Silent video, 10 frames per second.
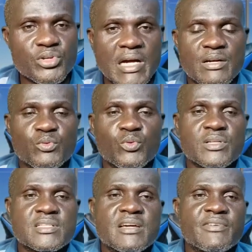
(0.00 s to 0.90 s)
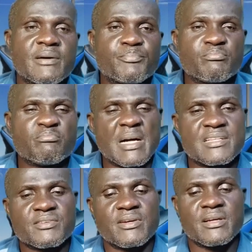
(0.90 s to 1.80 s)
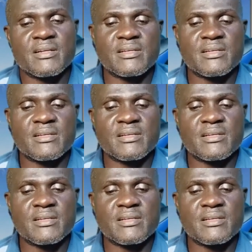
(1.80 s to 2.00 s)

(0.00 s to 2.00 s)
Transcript: and whatever material